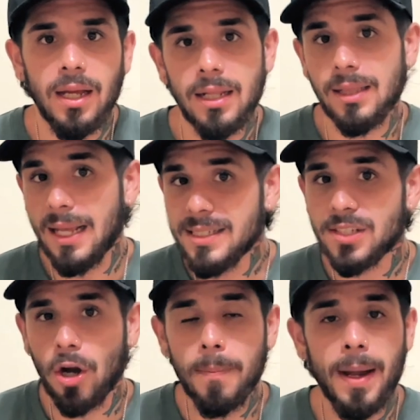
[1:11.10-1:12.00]
Let's
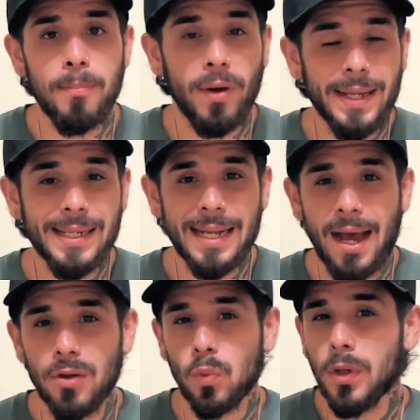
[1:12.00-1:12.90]
start by breaking
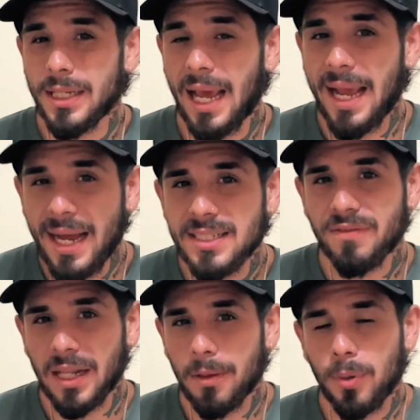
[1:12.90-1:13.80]
down what an AI
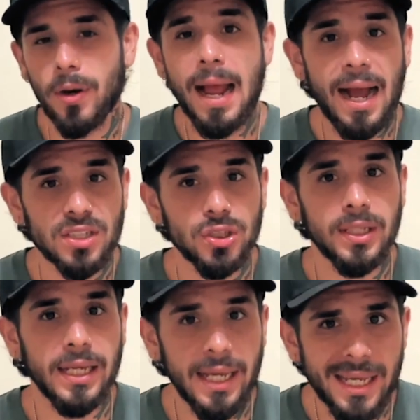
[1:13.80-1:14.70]
developer
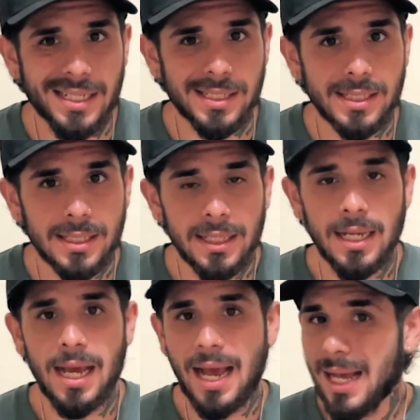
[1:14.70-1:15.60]
actually is.
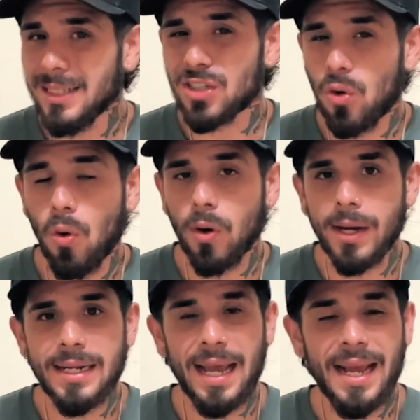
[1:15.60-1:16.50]
At its core,
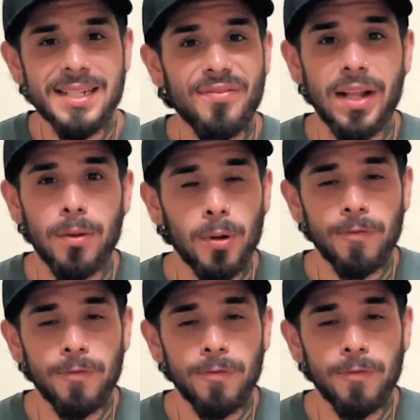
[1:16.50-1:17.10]
an AI developer